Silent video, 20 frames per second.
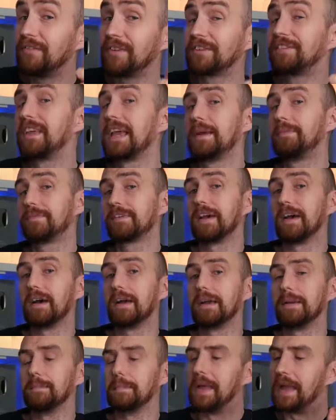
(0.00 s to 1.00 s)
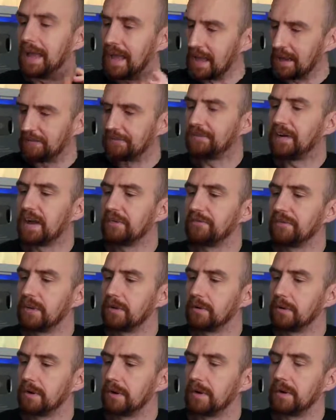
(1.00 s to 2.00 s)
the same time, if that
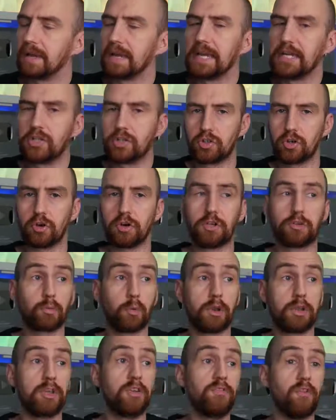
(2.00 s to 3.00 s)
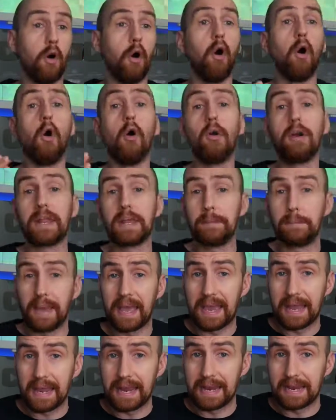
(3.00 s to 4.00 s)
viewer enjoys what you've already
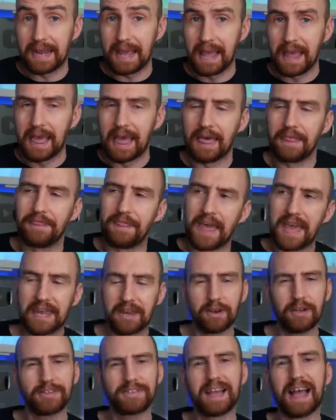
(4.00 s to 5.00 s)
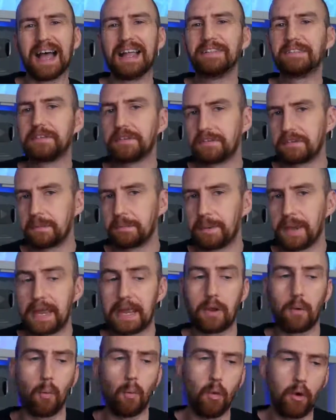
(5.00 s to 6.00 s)
made, they're going to
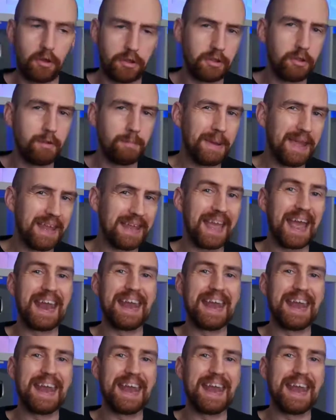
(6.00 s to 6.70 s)
anticipate what you make